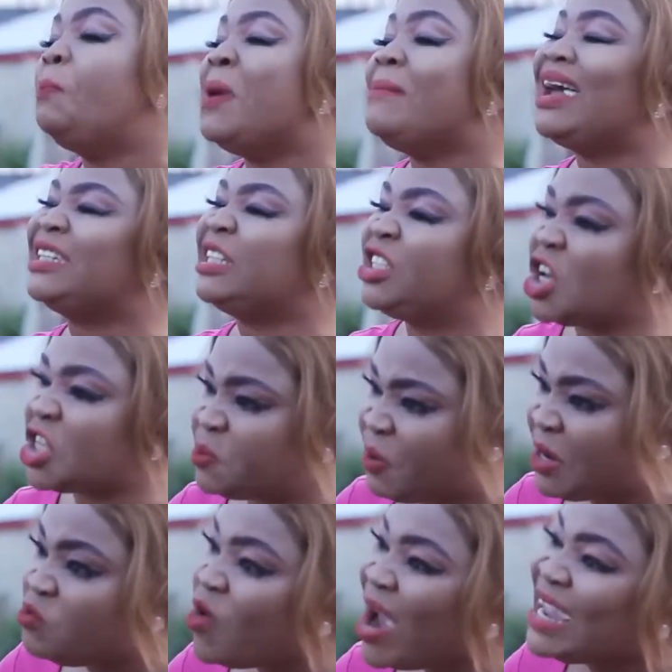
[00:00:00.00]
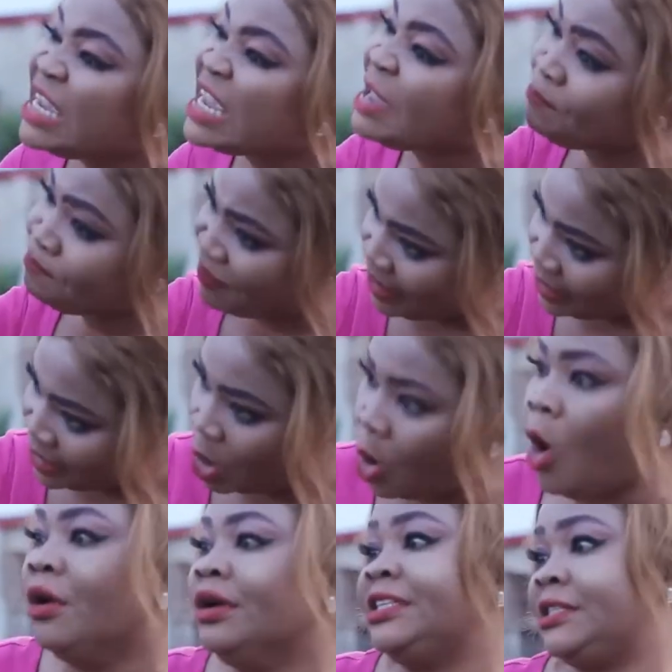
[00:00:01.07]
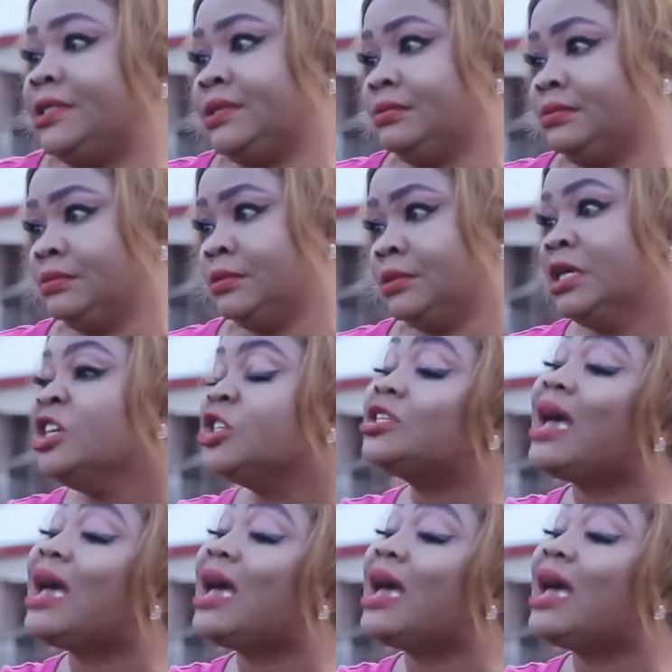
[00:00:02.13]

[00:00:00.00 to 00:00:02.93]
him at the dustbin where he belongs. So